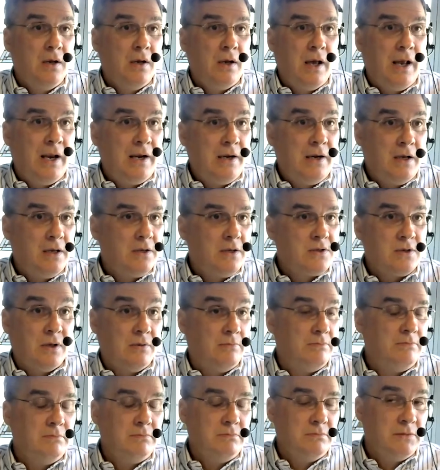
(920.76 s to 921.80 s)
And it's a
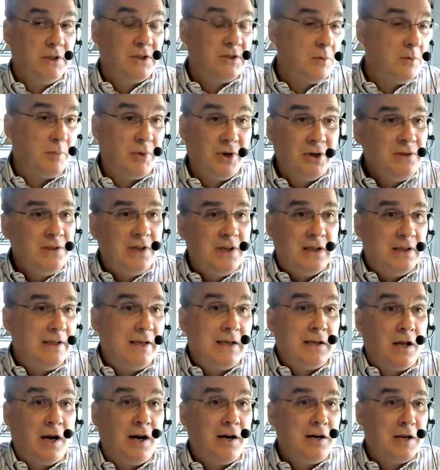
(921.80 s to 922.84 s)
brilliant
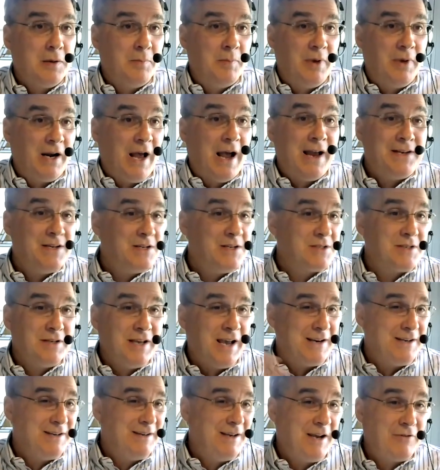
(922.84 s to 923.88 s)
legal argument. I
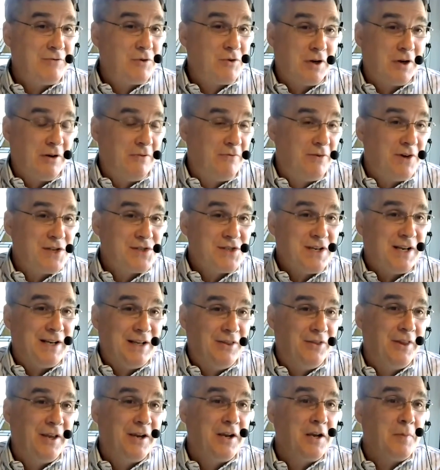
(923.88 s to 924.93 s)
have to confess I
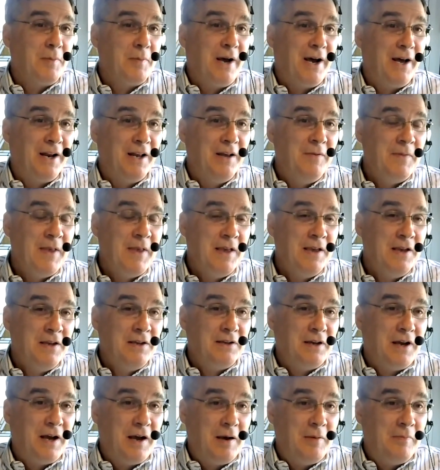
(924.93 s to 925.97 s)
didn't think about
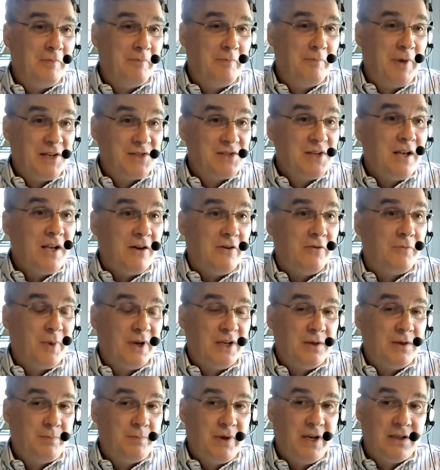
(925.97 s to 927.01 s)
it myself, but